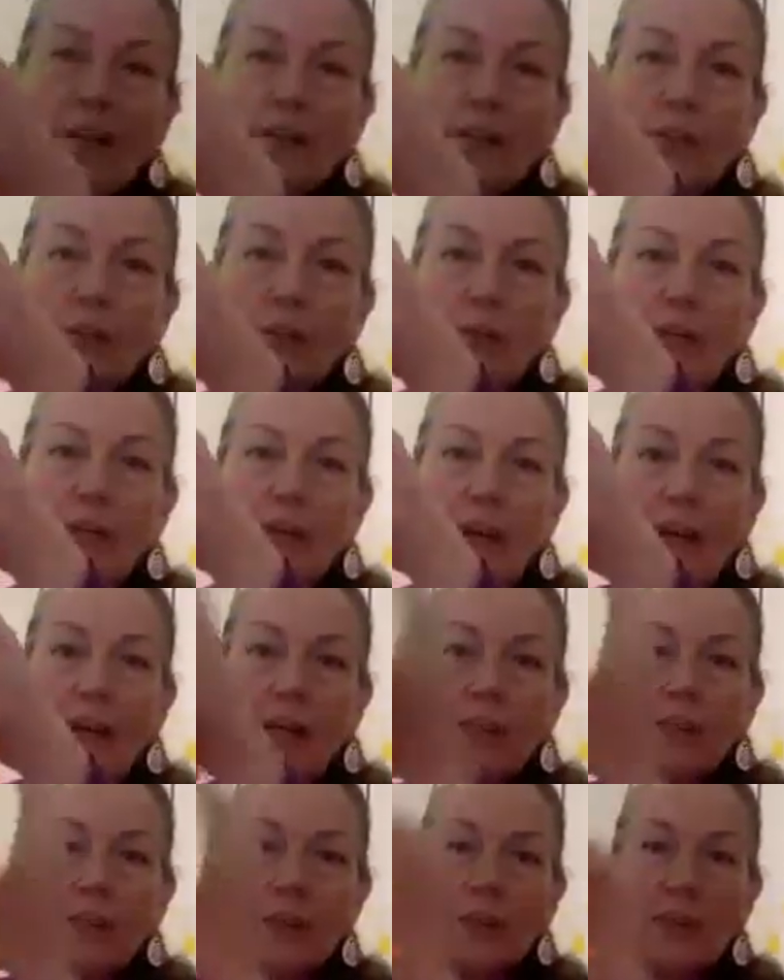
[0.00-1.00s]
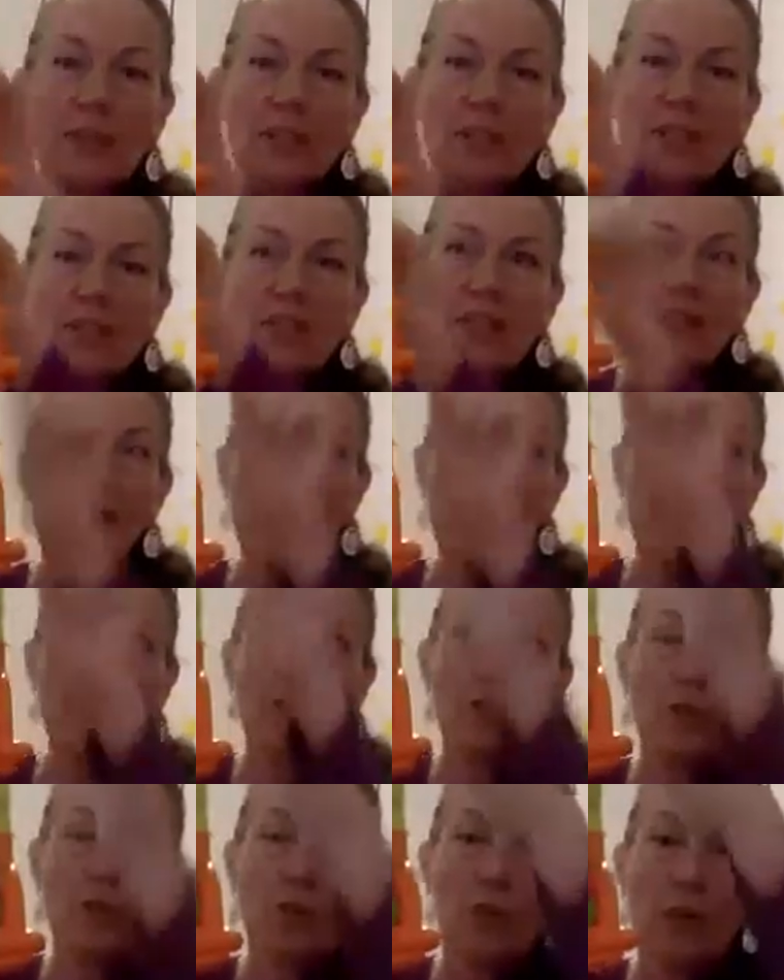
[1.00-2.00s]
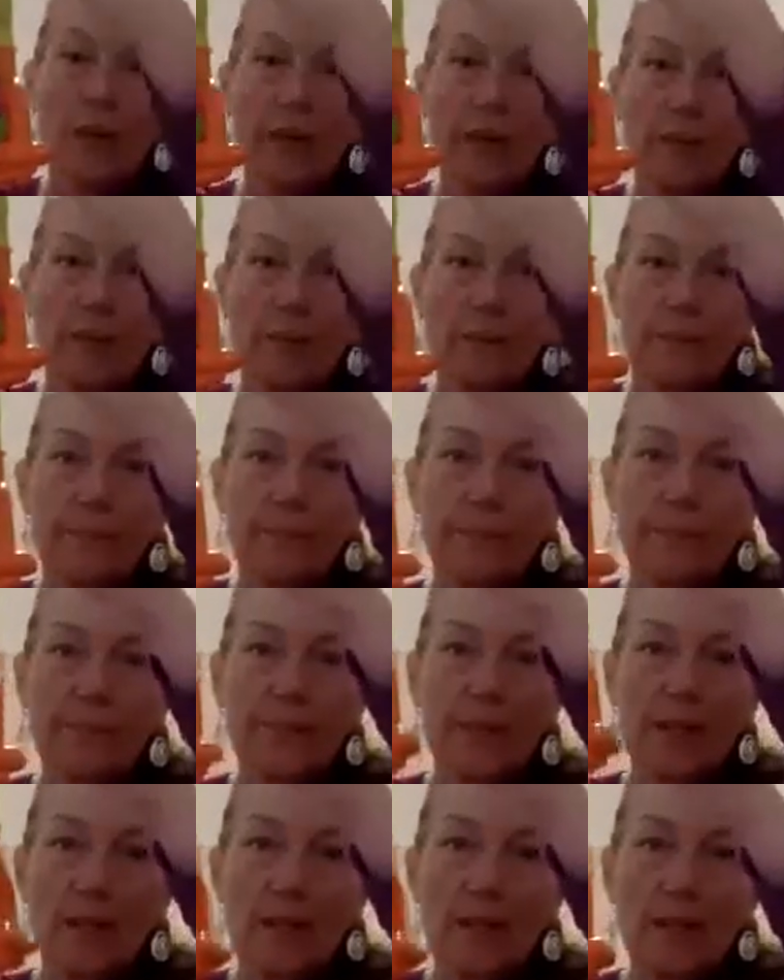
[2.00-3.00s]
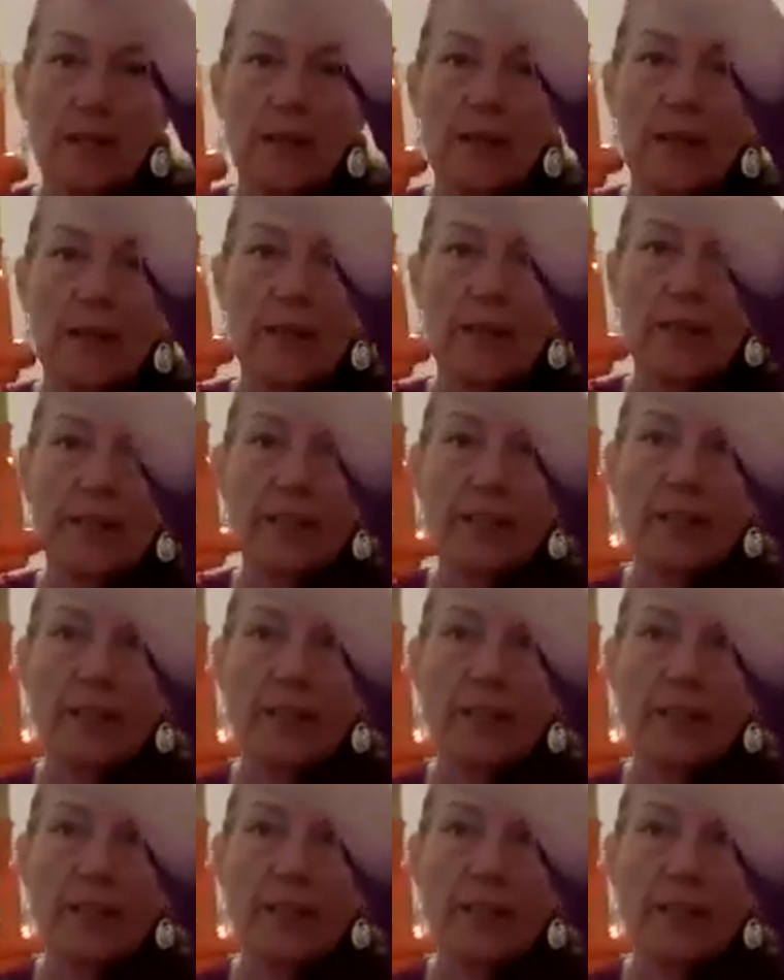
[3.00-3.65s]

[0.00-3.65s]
glue gun, I glued this sand toy. See